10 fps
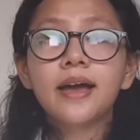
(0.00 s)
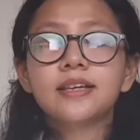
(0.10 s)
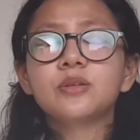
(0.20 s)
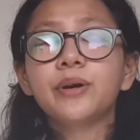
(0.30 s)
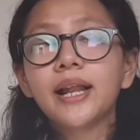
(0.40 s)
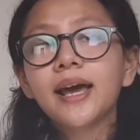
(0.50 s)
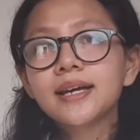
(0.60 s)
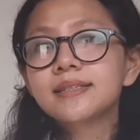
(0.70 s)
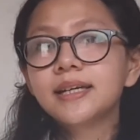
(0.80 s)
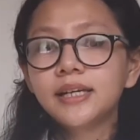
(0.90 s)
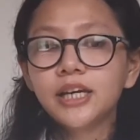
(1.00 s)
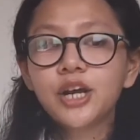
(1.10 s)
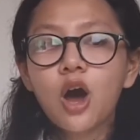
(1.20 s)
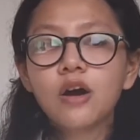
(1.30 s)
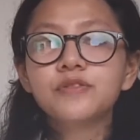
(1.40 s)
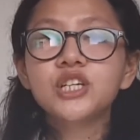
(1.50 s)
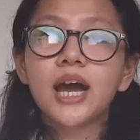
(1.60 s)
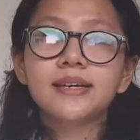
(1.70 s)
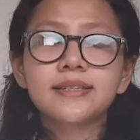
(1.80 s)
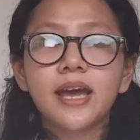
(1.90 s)
as well as the need of
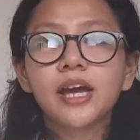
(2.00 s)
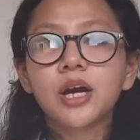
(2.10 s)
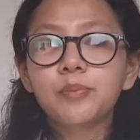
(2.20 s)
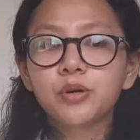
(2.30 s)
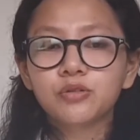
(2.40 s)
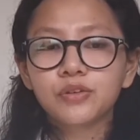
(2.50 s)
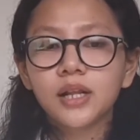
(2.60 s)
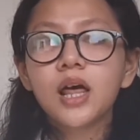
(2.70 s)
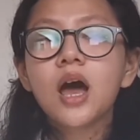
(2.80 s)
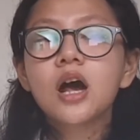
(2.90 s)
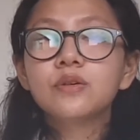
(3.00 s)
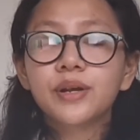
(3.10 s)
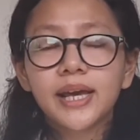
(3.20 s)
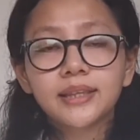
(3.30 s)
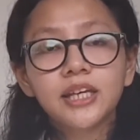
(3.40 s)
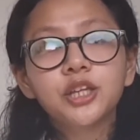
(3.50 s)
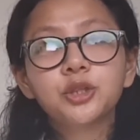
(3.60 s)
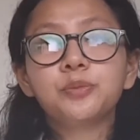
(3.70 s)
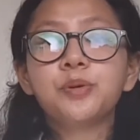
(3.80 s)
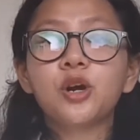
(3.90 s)
GICA approval relating
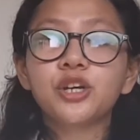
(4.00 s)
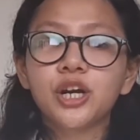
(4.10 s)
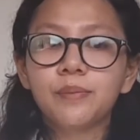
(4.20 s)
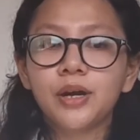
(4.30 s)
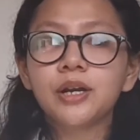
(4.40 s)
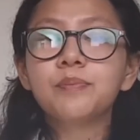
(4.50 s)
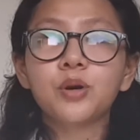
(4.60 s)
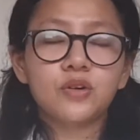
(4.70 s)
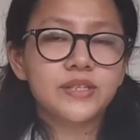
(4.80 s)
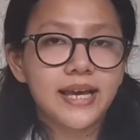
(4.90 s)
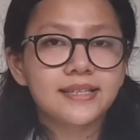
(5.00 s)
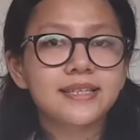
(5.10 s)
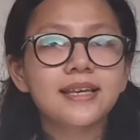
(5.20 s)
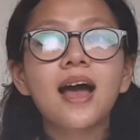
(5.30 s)
to procurement process.